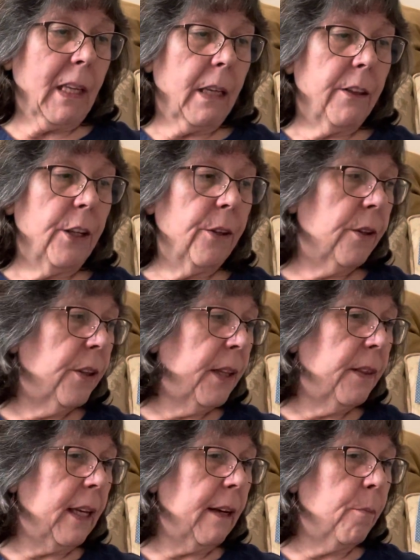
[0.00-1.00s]
The other
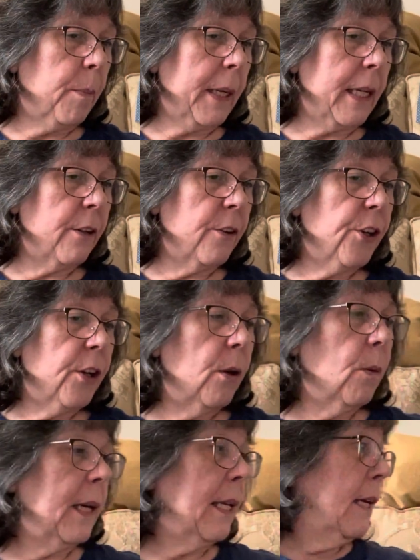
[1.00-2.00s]
thing that I've been
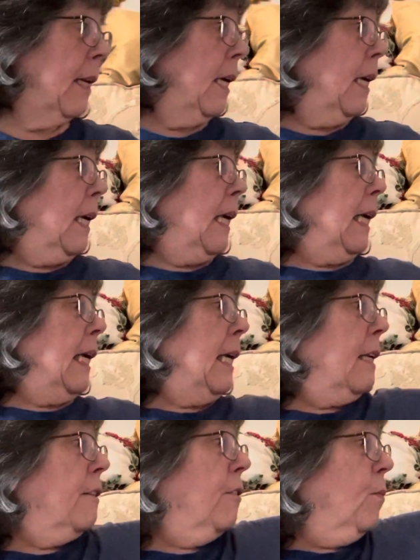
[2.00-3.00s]
doing
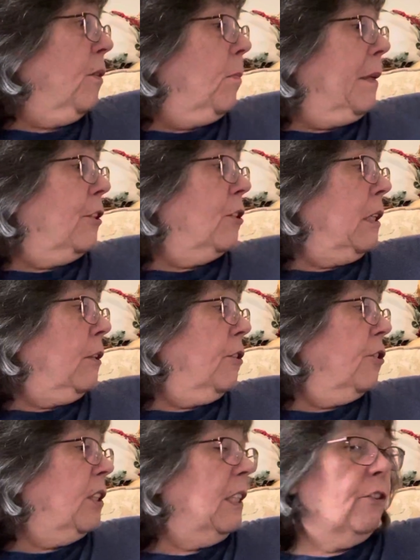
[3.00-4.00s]
is with my slow
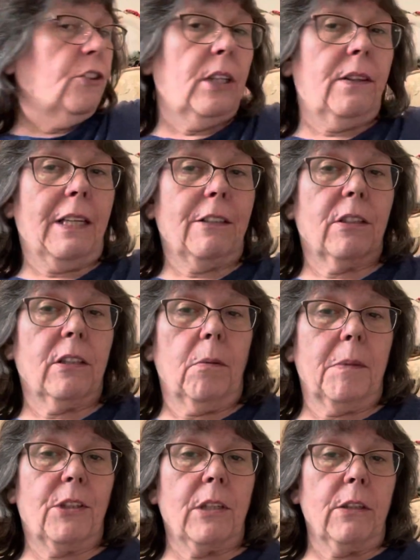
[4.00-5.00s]
stitching. That's all
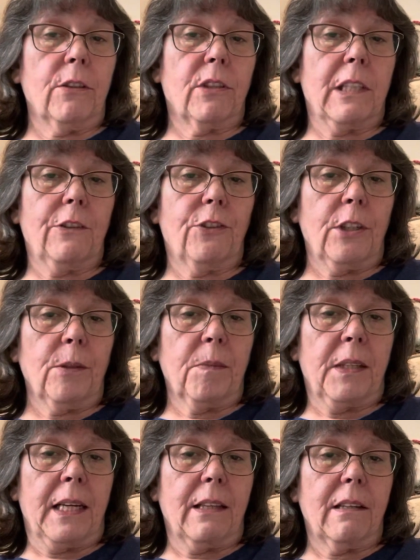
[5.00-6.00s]
my slow stitching up
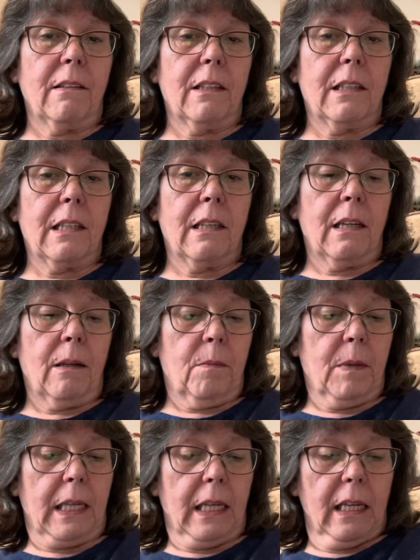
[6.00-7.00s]
there that
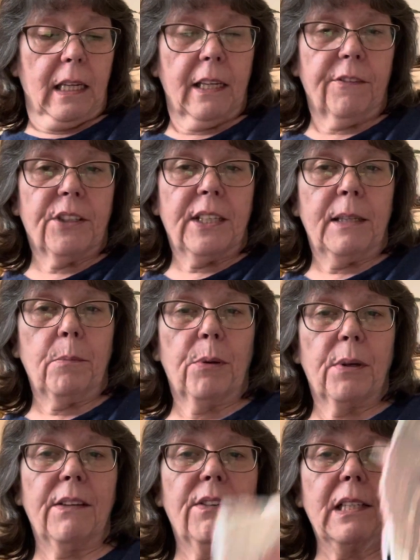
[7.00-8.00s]
you've seen
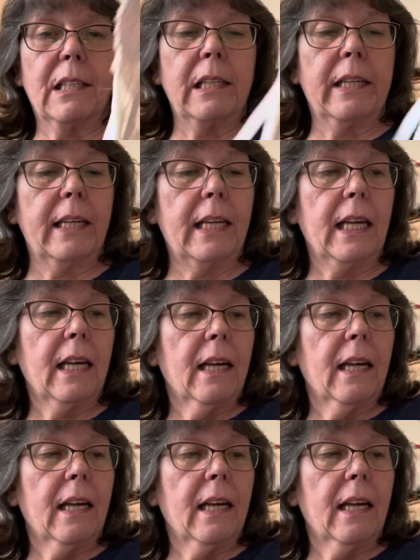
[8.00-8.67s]
previously.